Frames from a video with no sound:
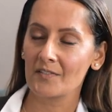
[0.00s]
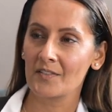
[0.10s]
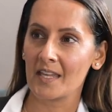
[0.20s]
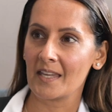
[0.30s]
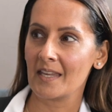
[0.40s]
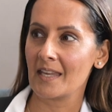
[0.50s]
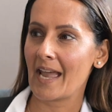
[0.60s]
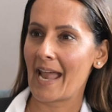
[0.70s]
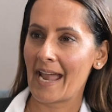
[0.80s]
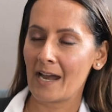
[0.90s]

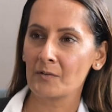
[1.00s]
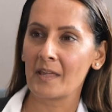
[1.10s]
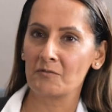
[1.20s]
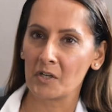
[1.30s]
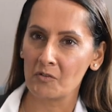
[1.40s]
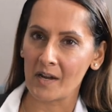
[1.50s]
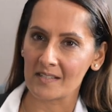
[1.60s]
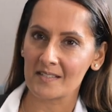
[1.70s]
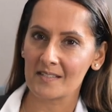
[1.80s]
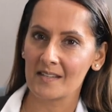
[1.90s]
how they
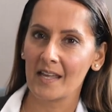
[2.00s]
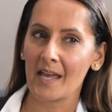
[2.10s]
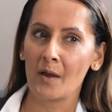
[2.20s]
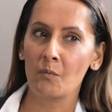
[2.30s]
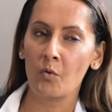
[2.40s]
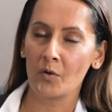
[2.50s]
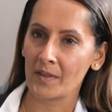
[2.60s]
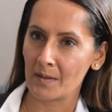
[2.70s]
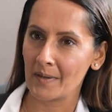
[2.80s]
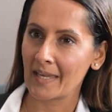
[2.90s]
regressed and what
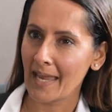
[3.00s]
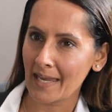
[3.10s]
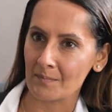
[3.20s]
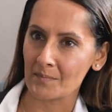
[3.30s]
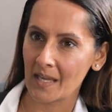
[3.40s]
they became.